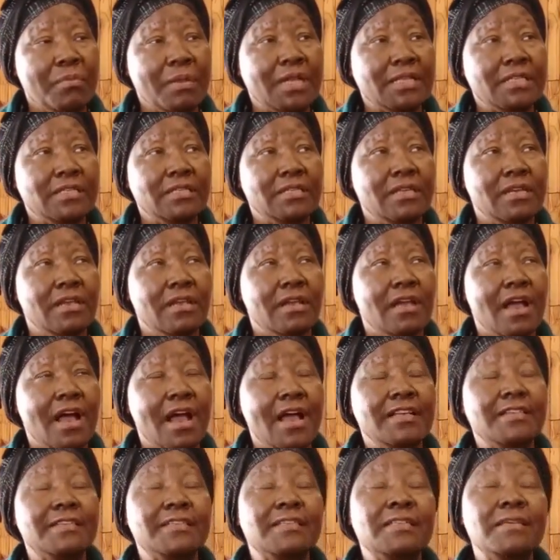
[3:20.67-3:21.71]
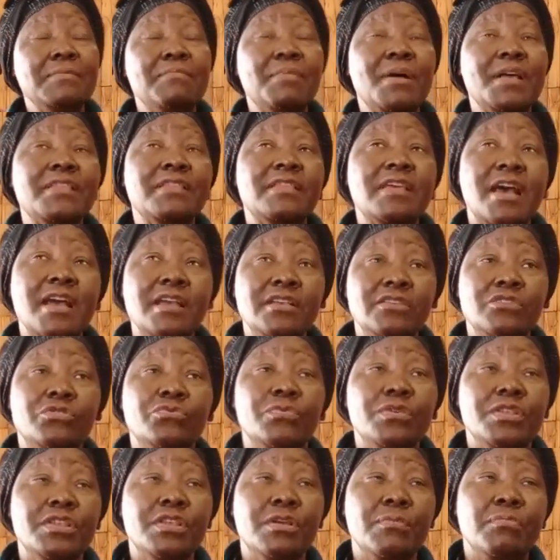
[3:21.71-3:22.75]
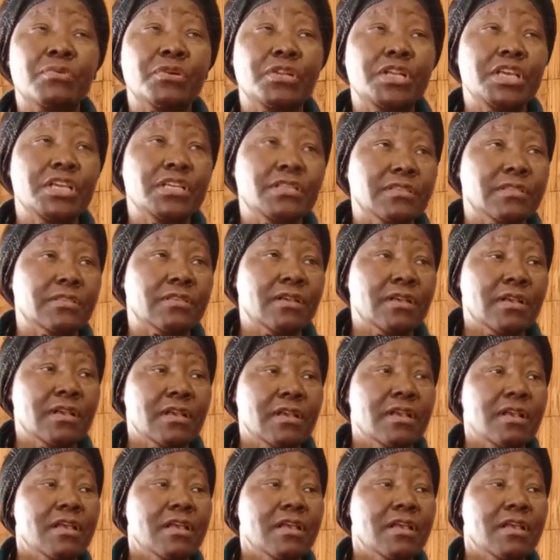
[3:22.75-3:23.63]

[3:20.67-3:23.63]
But uh, I sympathize with the police.